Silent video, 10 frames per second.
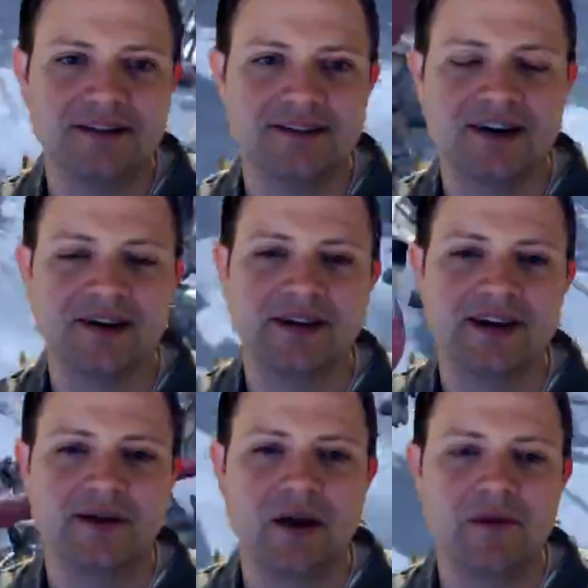
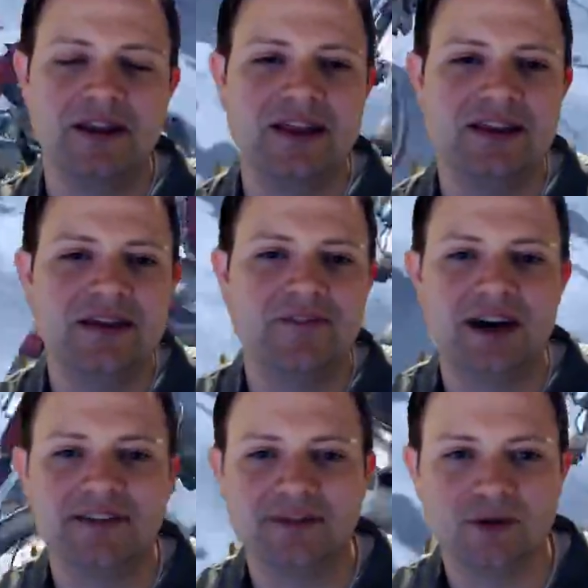necessarily, and they've
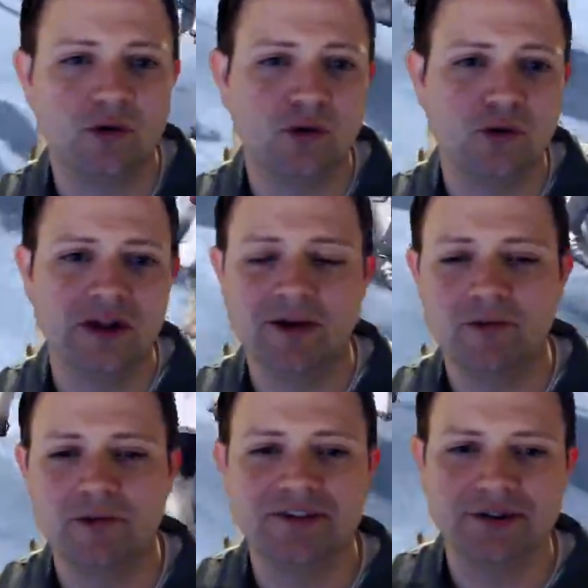got some cool like
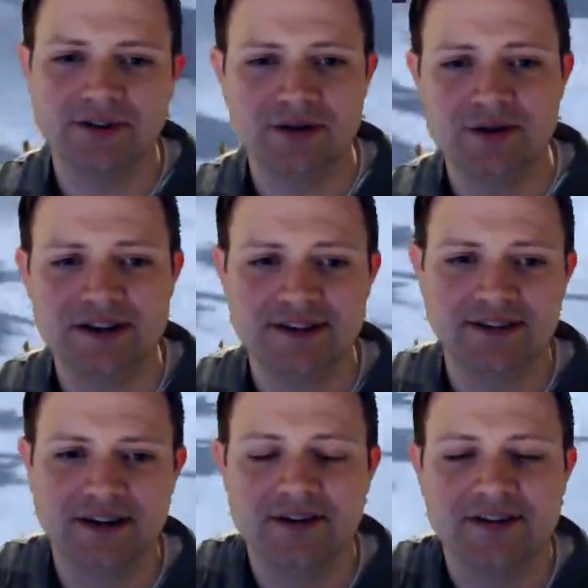wizard
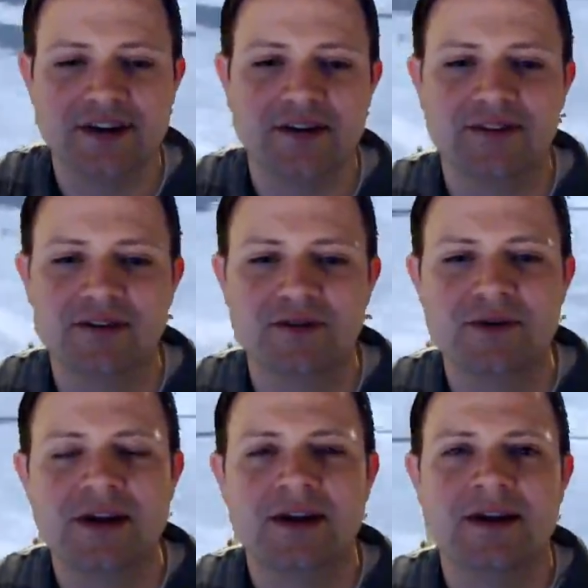units and other stuff too.